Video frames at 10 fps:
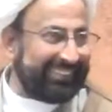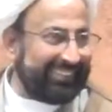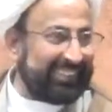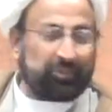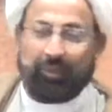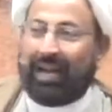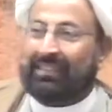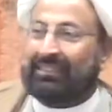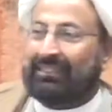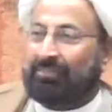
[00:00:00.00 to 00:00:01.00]
This
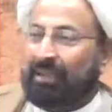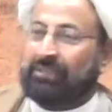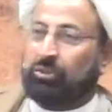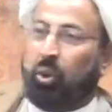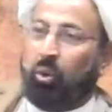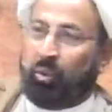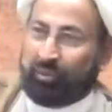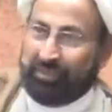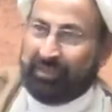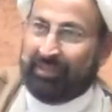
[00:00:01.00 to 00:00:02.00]
was
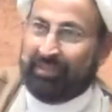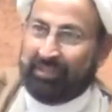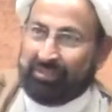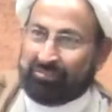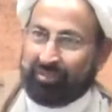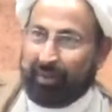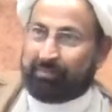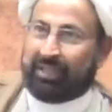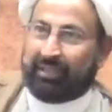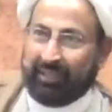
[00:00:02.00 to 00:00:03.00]
bestowed
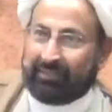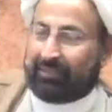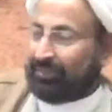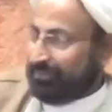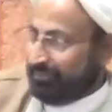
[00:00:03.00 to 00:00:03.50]
from Jannat